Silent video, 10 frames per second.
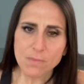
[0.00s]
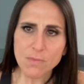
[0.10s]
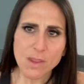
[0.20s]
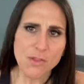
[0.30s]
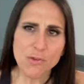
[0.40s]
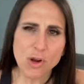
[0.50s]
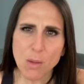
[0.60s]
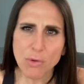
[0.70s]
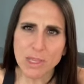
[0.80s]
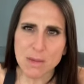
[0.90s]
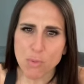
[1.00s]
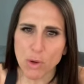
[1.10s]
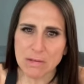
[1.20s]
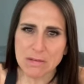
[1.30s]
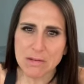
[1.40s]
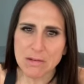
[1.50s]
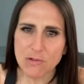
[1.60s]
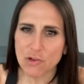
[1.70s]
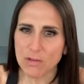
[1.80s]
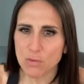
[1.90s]
And there are a couple key points
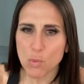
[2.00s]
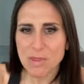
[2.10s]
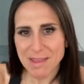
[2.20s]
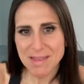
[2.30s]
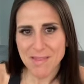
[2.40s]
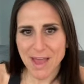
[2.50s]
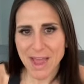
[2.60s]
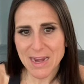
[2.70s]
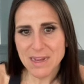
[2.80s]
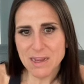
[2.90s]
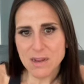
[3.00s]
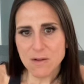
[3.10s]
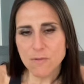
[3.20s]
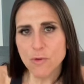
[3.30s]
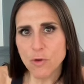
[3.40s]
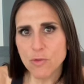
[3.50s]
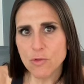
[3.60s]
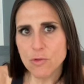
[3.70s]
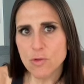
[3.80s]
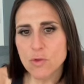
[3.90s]
just within that. First,
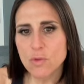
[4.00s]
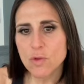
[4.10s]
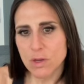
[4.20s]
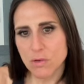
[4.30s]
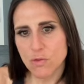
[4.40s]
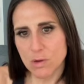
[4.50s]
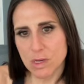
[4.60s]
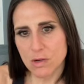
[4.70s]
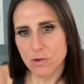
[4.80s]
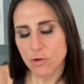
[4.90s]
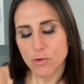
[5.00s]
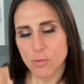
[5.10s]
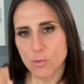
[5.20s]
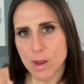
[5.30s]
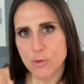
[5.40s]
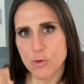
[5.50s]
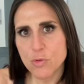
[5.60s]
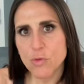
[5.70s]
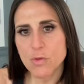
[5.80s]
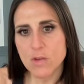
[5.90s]
use industry, or rather
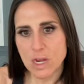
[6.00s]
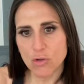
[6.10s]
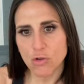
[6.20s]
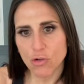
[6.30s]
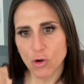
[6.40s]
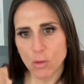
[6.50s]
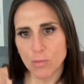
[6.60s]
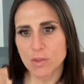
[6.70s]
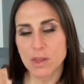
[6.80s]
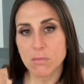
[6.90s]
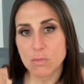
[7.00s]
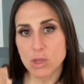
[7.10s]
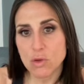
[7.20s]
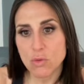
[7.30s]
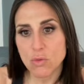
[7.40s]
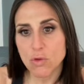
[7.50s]
use standard terms that can be used